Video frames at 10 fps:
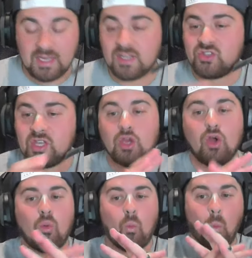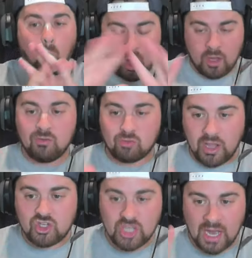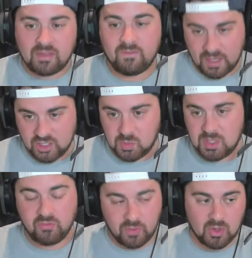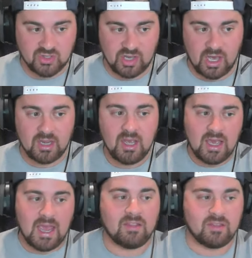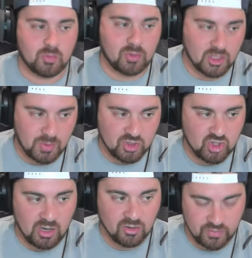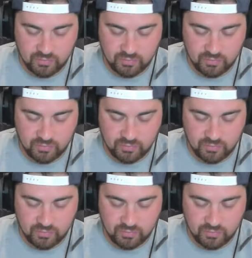He is the one right shot defenseman to focus on at this Prospects Challenge.